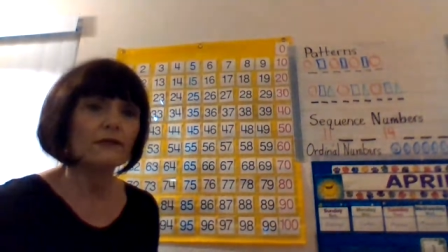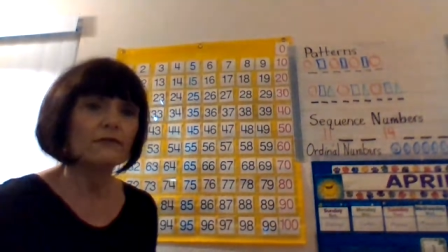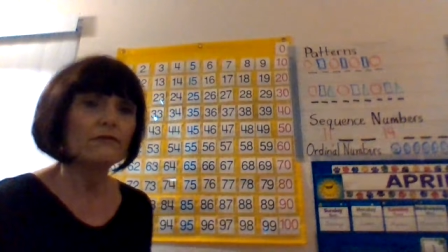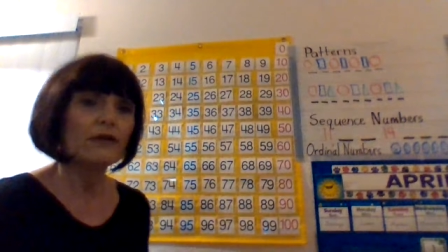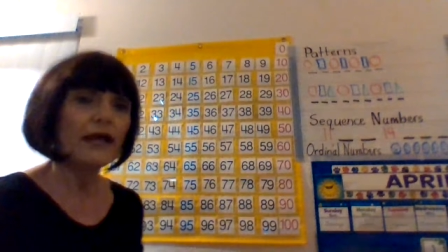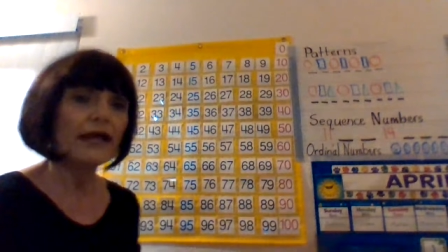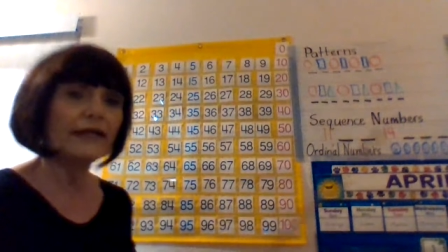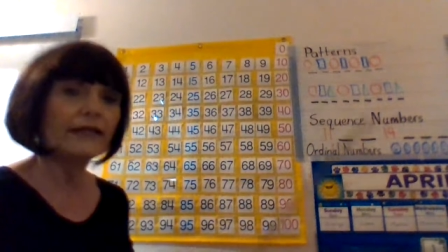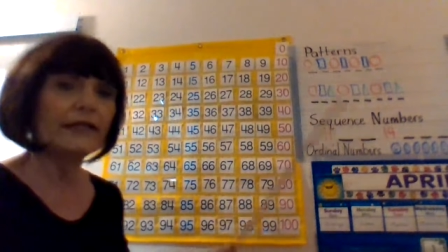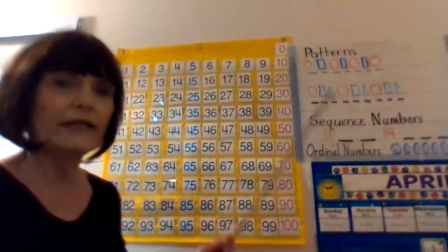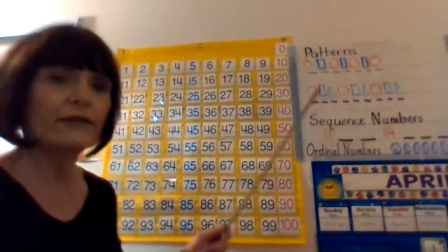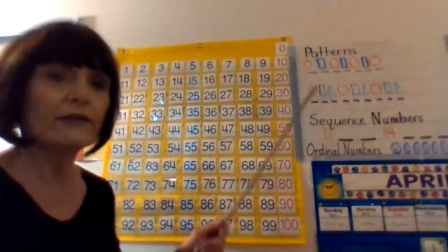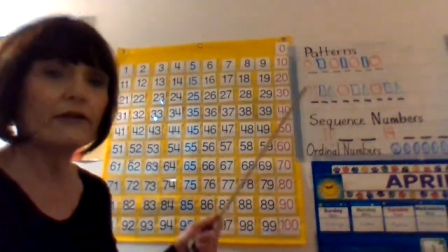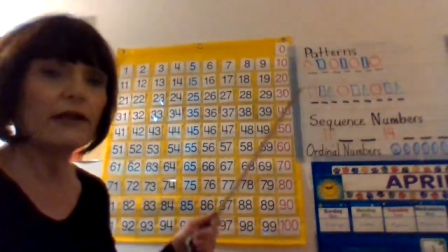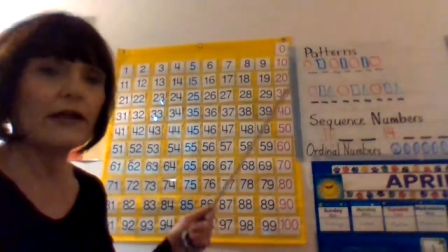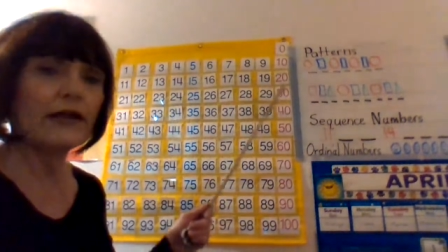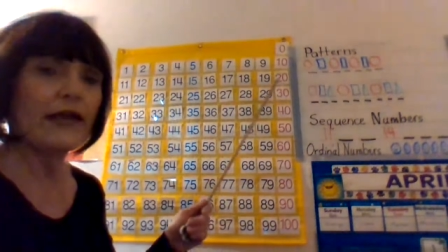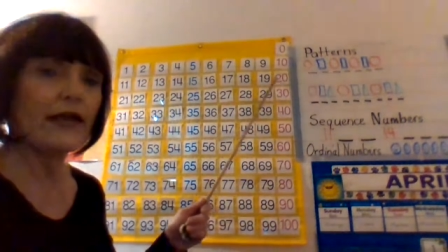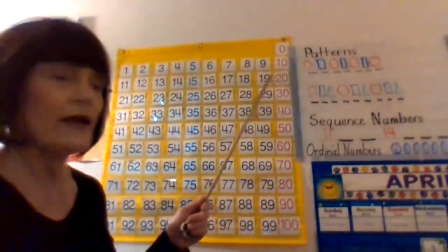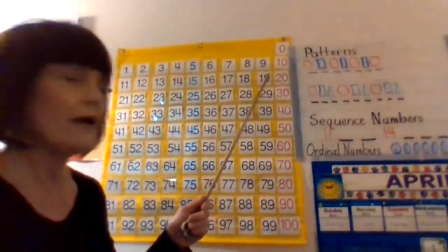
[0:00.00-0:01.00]
Right here
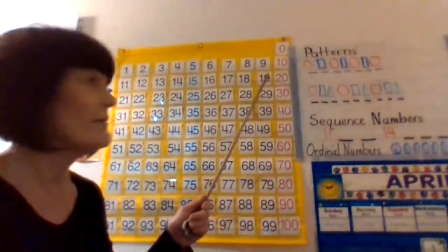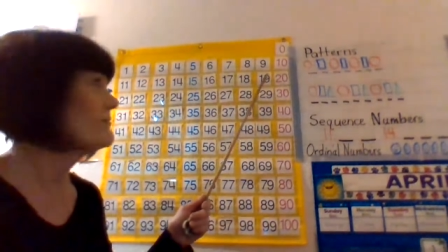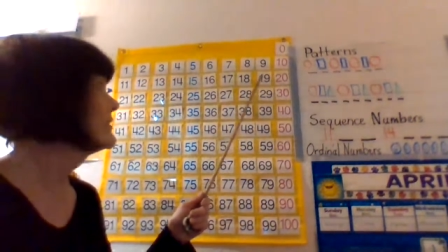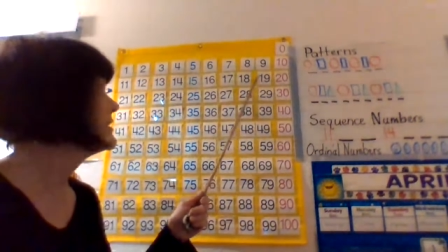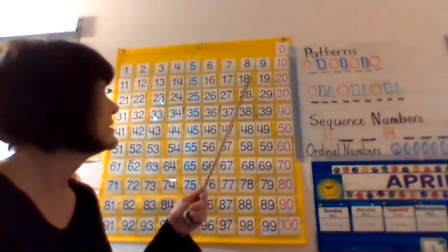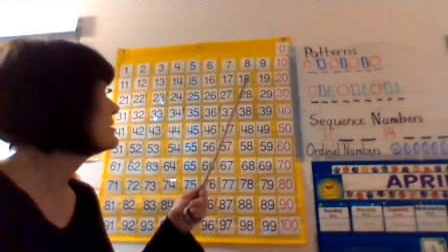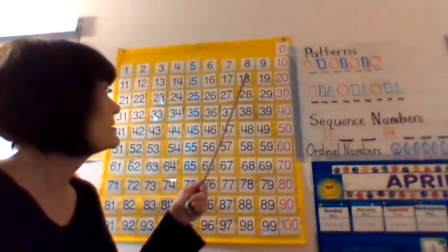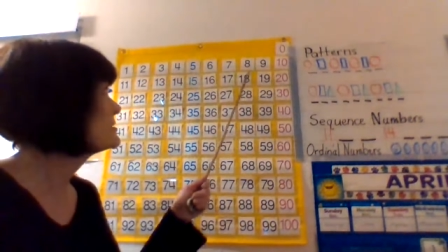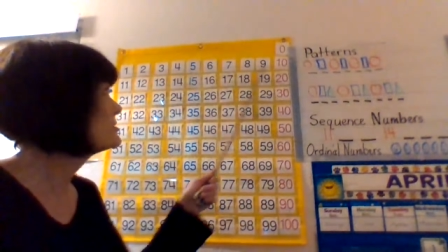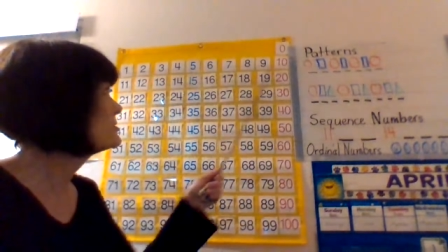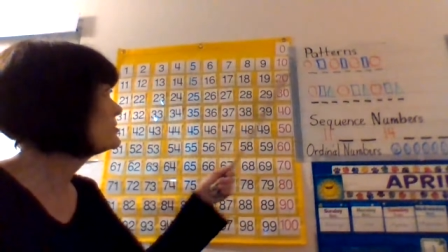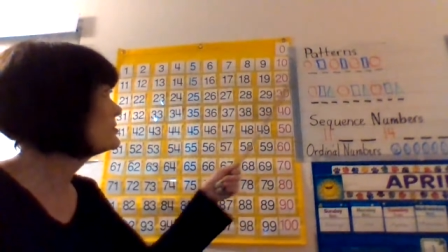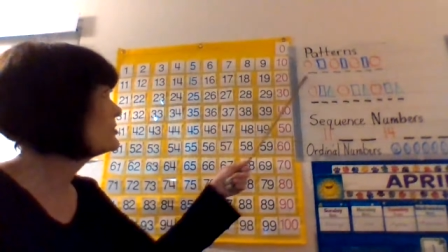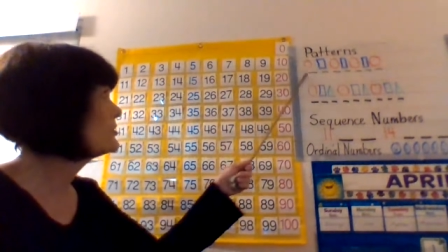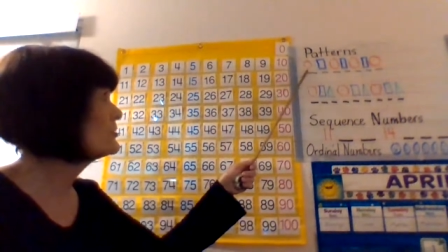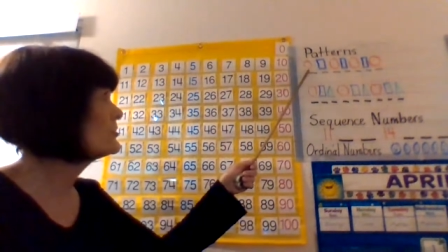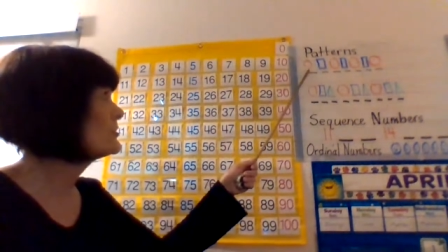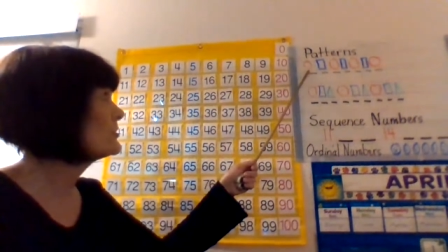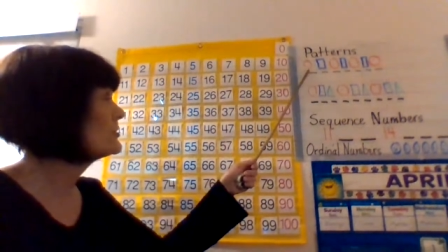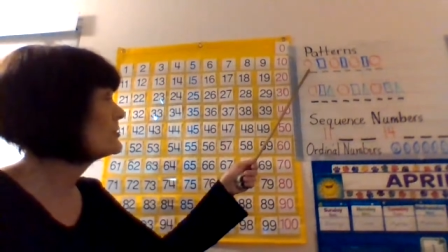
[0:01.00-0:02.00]
I have a
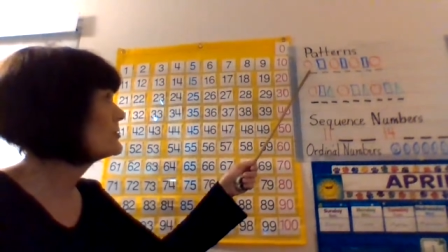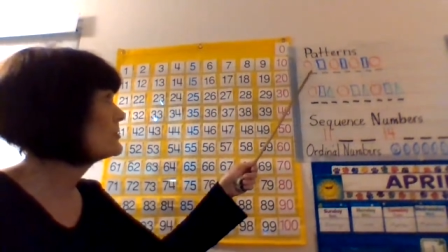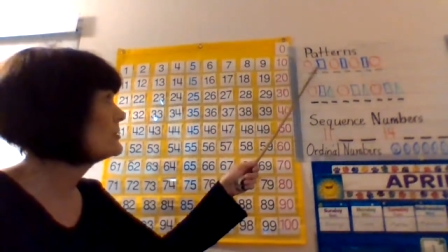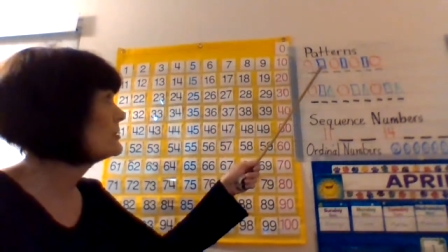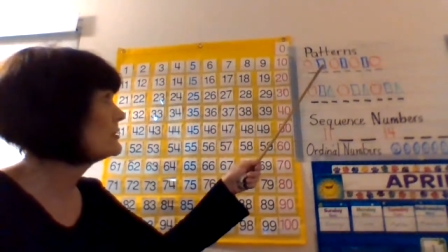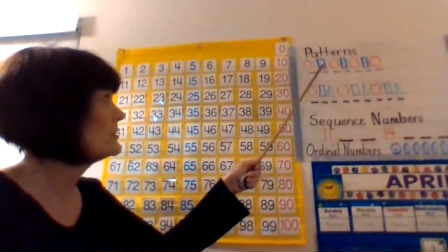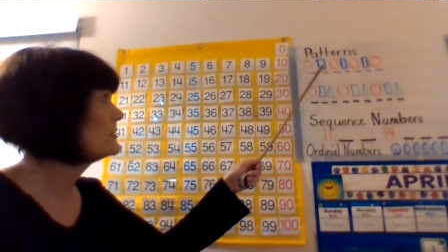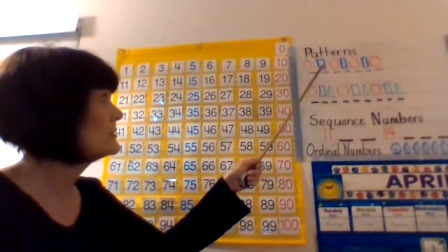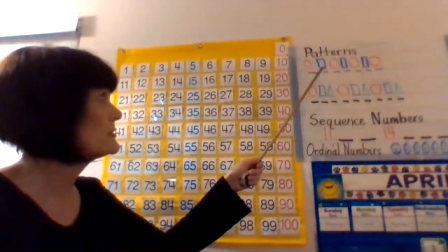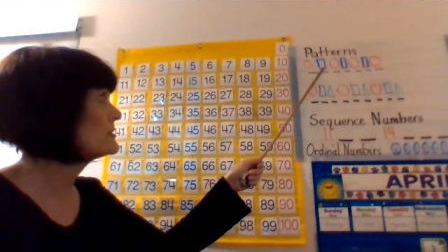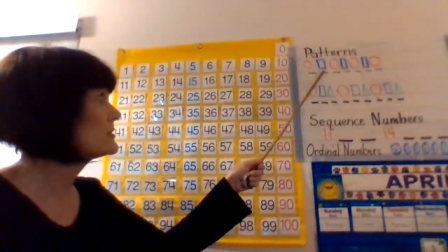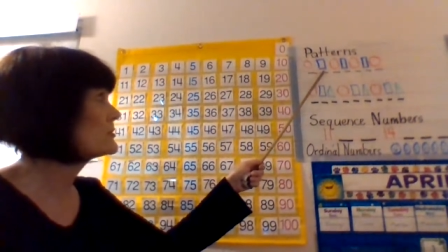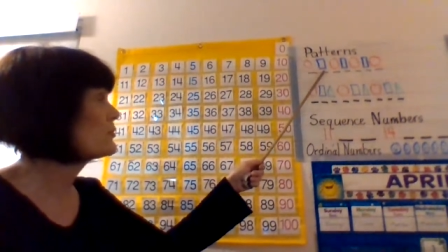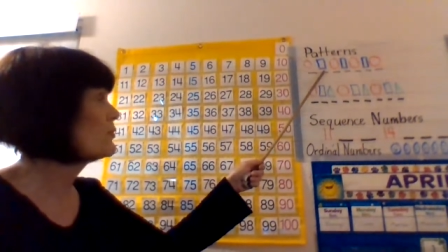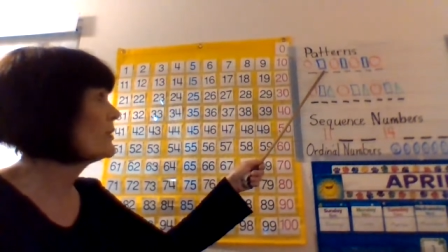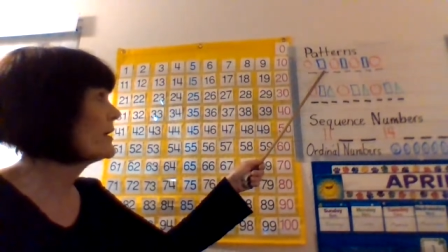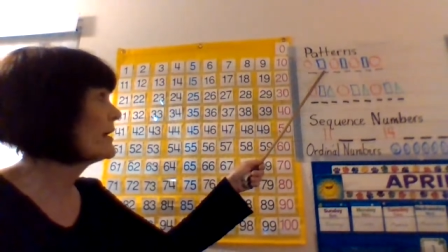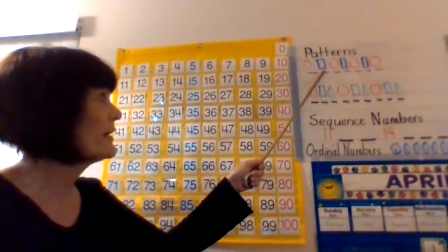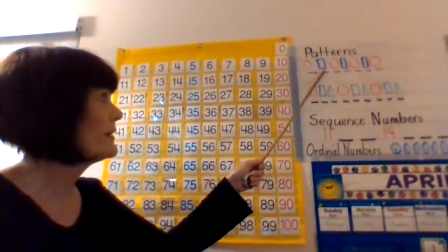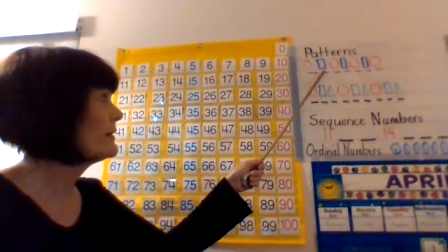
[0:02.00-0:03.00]
circle,
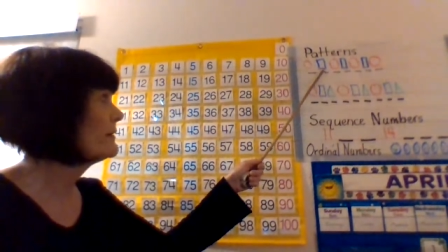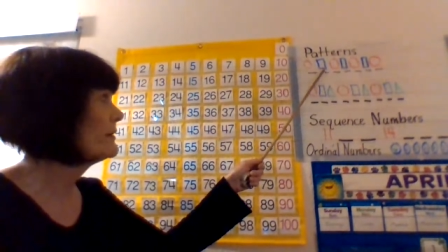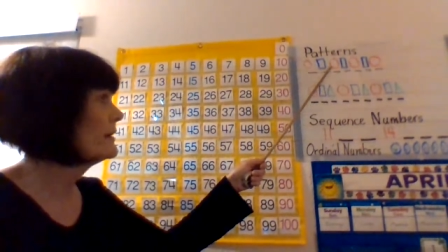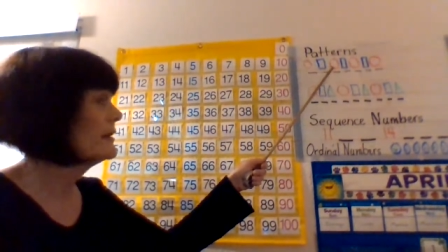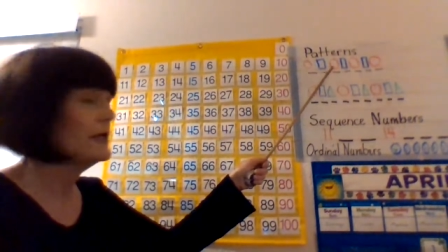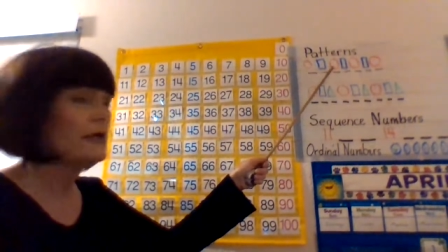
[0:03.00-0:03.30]
square,